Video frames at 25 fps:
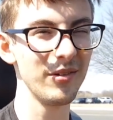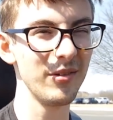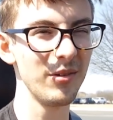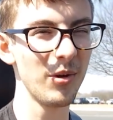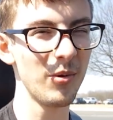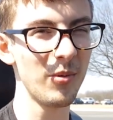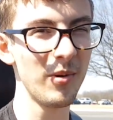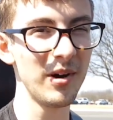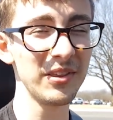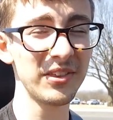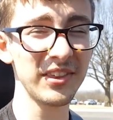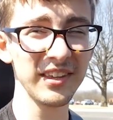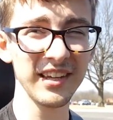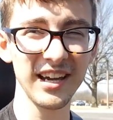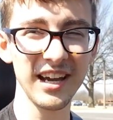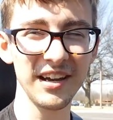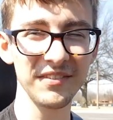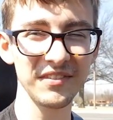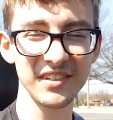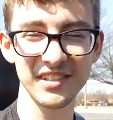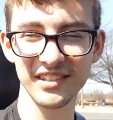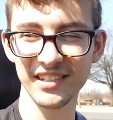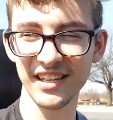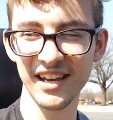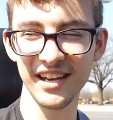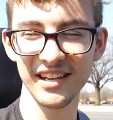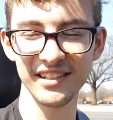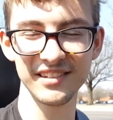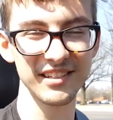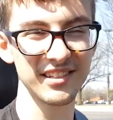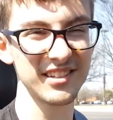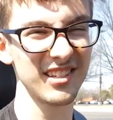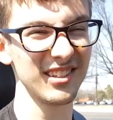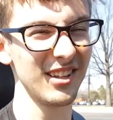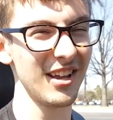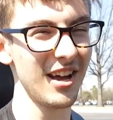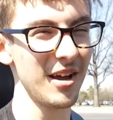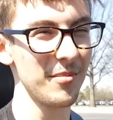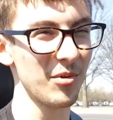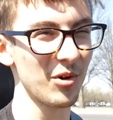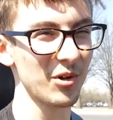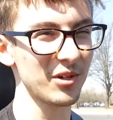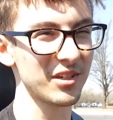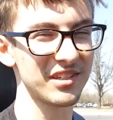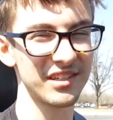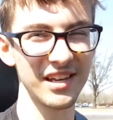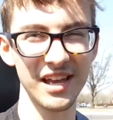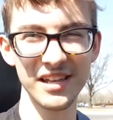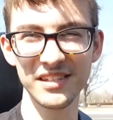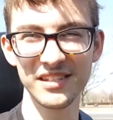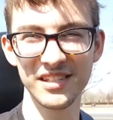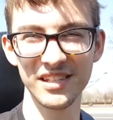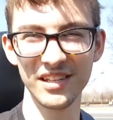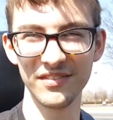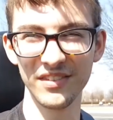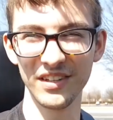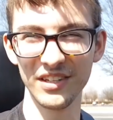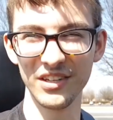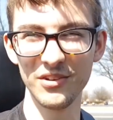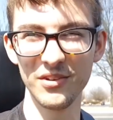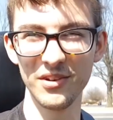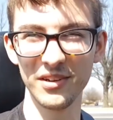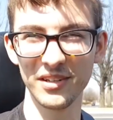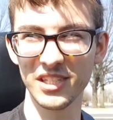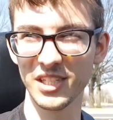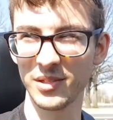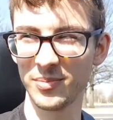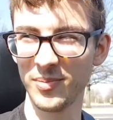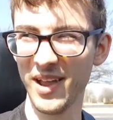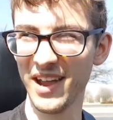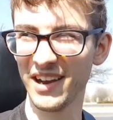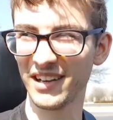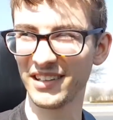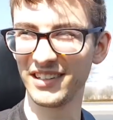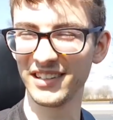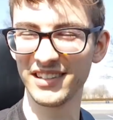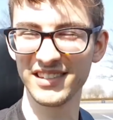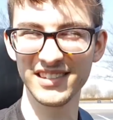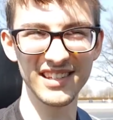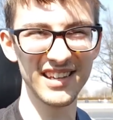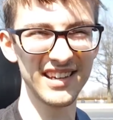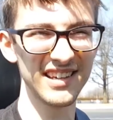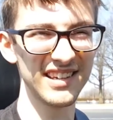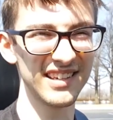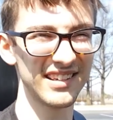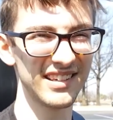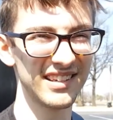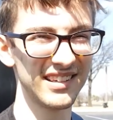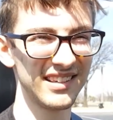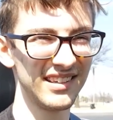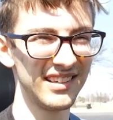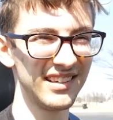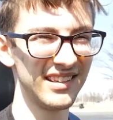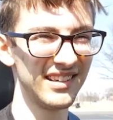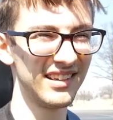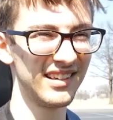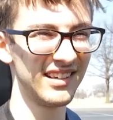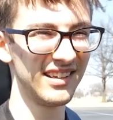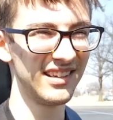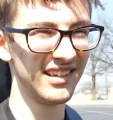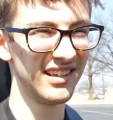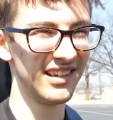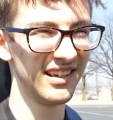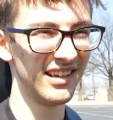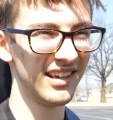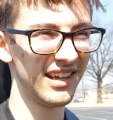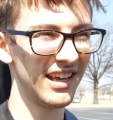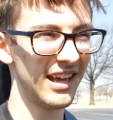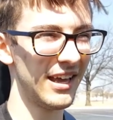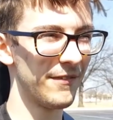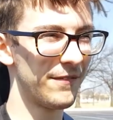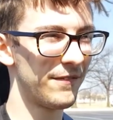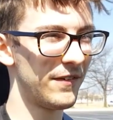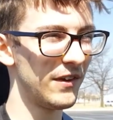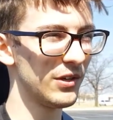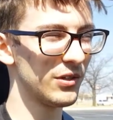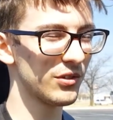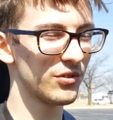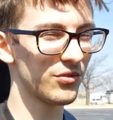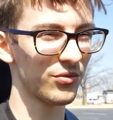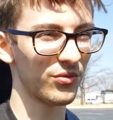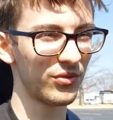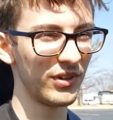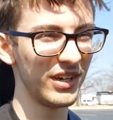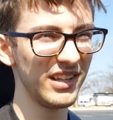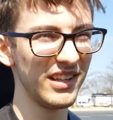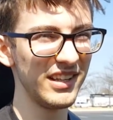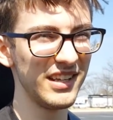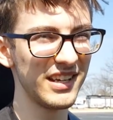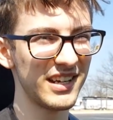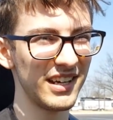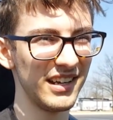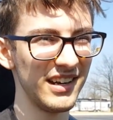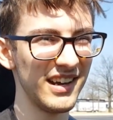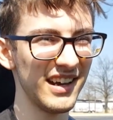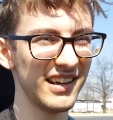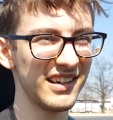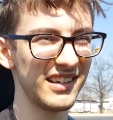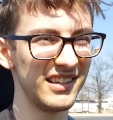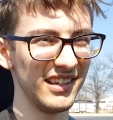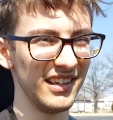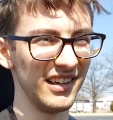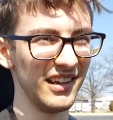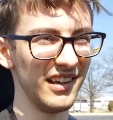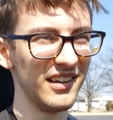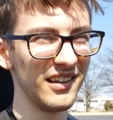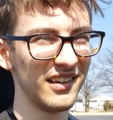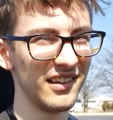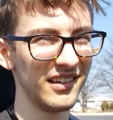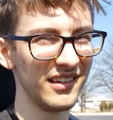The one thing I have to say is it's a lot more sensitive than you'd expect. It's like, it feels really connected.